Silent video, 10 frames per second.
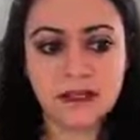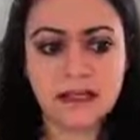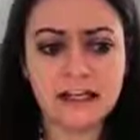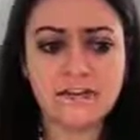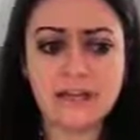
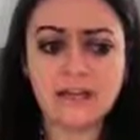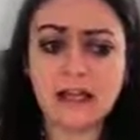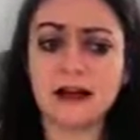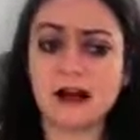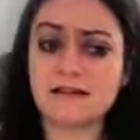If you'd
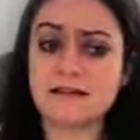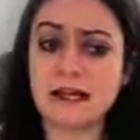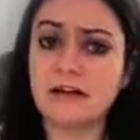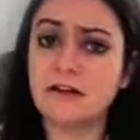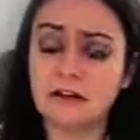like us to
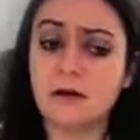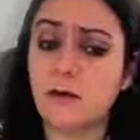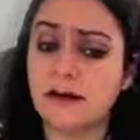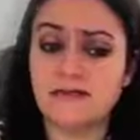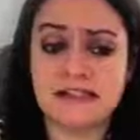take a look at
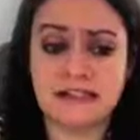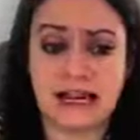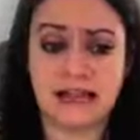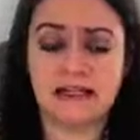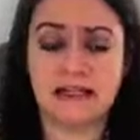where you
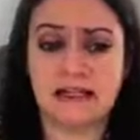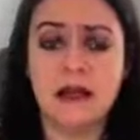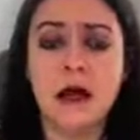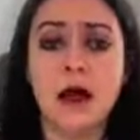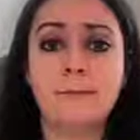stand and
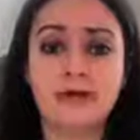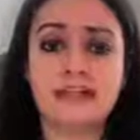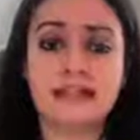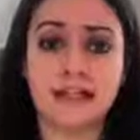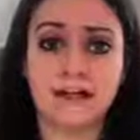put
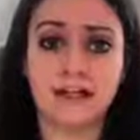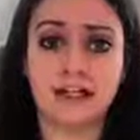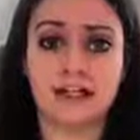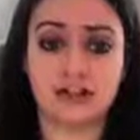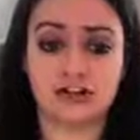together an
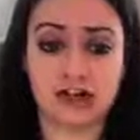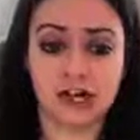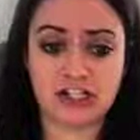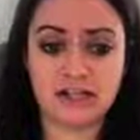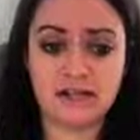
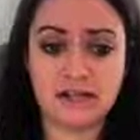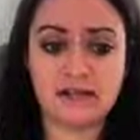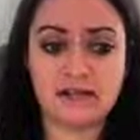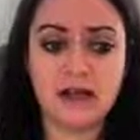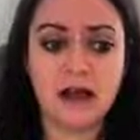instruction
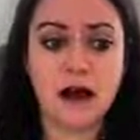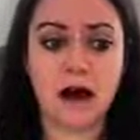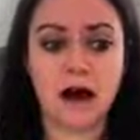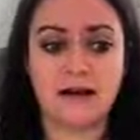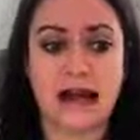list
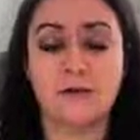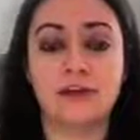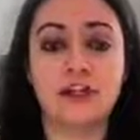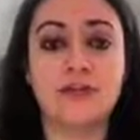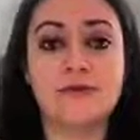on how
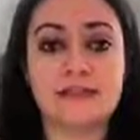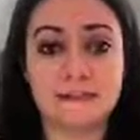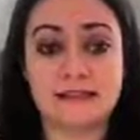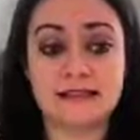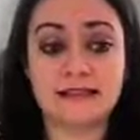you
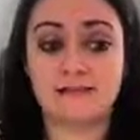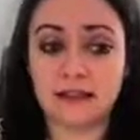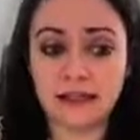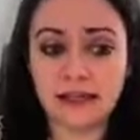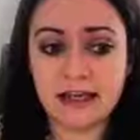
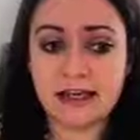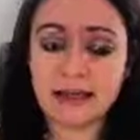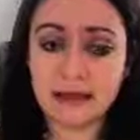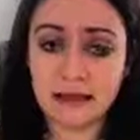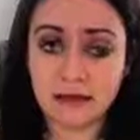specifically
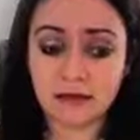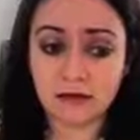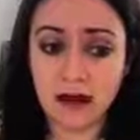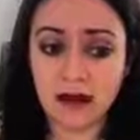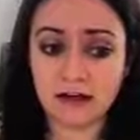can get to
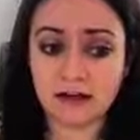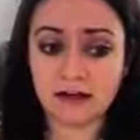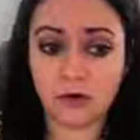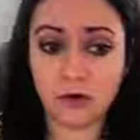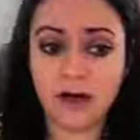a higher
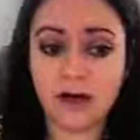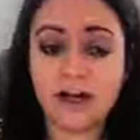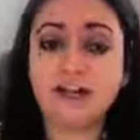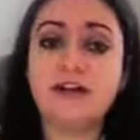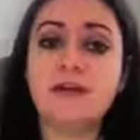score,
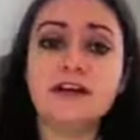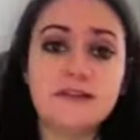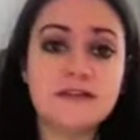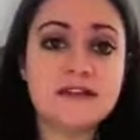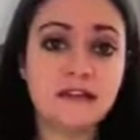you can
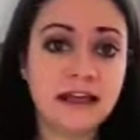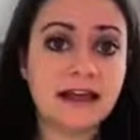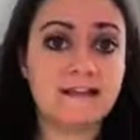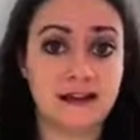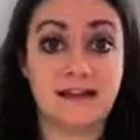use the link
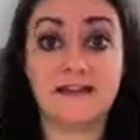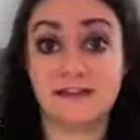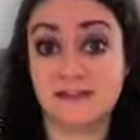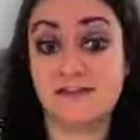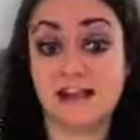at the end of
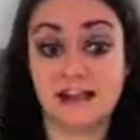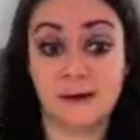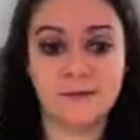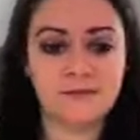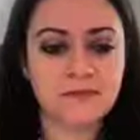this video.